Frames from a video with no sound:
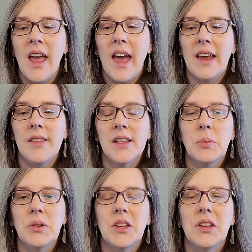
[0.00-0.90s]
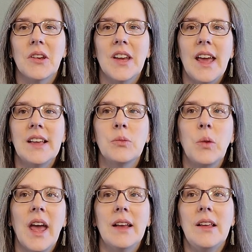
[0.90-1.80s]
And in this particular case,
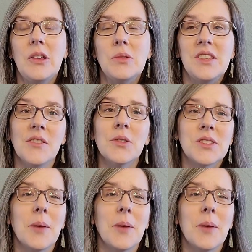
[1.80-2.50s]
we had to use different